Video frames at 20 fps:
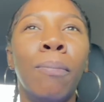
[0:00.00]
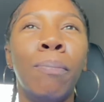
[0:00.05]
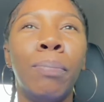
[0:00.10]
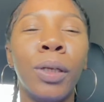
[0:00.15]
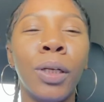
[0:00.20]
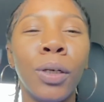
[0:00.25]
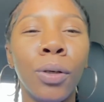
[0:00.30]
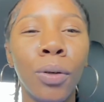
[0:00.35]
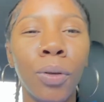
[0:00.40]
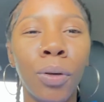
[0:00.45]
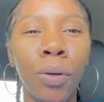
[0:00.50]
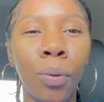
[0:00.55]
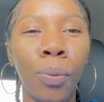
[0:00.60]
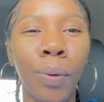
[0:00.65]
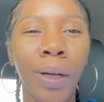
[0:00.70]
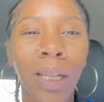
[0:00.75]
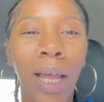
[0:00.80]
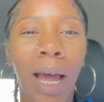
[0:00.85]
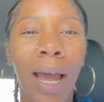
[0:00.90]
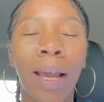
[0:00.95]
blue
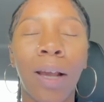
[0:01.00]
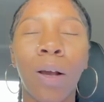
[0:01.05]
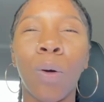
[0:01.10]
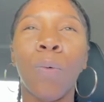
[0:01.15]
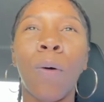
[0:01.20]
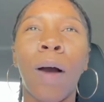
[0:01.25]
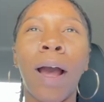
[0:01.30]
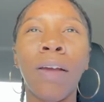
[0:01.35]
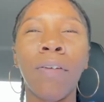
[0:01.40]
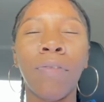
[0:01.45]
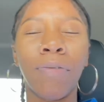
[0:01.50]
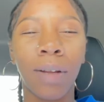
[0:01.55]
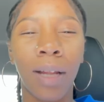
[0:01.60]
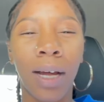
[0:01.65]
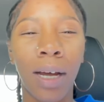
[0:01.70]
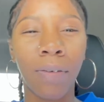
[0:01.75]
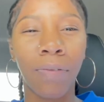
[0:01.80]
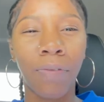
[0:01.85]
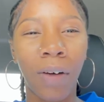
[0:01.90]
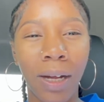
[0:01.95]
with like white
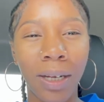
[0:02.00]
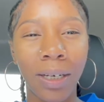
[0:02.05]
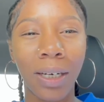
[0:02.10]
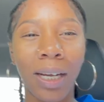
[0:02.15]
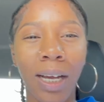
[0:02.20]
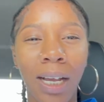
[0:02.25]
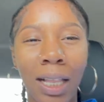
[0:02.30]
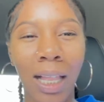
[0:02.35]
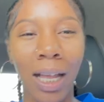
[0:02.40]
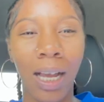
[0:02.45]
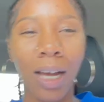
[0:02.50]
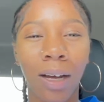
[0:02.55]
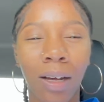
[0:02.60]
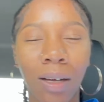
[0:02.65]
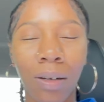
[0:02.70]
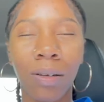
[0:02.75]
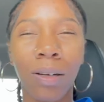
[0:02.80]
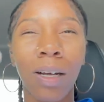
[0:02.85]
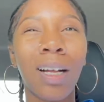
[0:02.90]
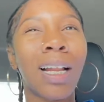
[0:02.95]
fondant
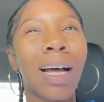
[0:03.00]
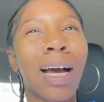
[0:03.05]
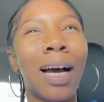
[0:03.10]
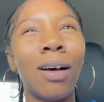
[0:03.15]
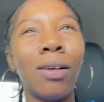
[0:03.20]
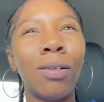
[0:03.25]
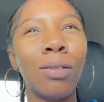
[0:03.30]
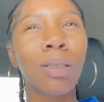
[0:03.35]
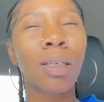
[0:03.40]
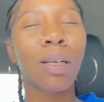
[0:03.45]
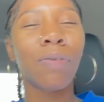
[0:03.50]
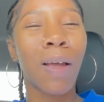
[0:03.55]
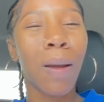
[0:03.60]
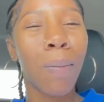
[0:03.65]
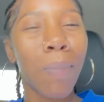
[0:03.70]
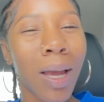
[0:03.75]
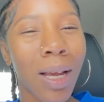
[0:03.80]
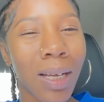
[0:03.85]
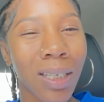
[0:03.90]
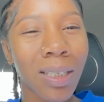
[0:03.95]
cloud clouds. If
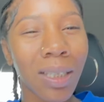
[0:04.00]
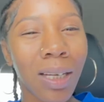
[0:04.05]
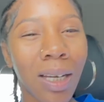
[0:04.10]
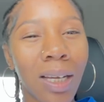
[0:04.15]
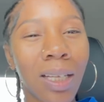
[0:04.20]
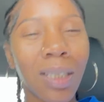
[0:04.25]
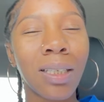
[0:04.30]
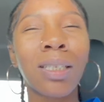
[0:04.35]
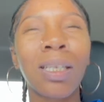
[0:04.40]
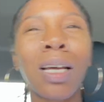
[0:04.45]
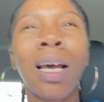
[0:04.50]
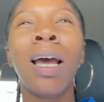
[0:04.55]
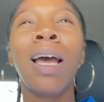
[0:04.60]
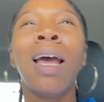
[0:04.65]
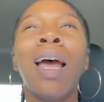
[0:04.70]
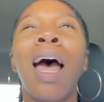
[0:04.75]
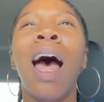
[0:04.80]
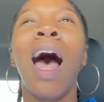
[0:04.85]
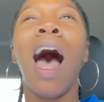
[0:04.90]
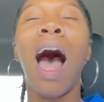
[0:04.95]
that makes sense,
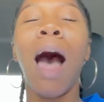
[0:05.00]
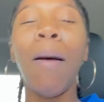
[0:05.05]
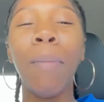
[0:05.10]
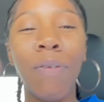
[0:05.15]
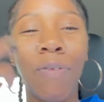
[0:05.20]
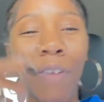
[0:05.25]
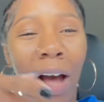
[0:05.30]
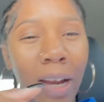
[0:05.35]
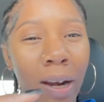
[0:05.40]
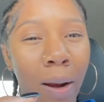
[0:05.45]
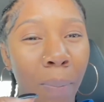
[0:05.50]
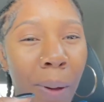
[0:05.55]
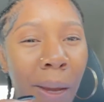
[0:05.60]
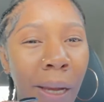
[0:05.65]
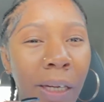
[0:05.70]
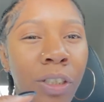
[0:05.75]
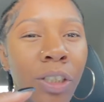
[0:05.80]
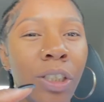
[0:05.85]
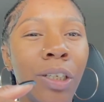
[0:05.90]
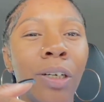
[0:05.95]
I'm gonna find a
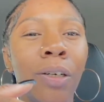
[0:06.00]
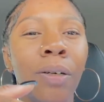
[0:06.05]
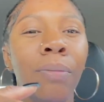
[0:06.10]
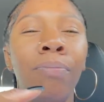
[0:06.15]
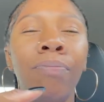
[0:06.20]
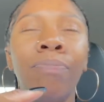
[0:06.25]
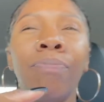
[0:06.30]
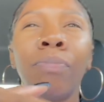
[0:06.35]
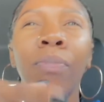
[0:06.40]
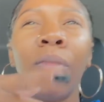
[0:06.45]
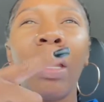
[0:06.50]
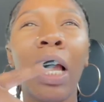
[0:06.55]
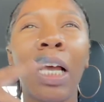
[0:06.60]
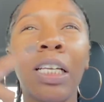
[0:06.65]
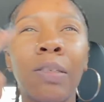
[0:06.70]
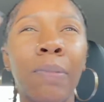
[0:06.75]
picture because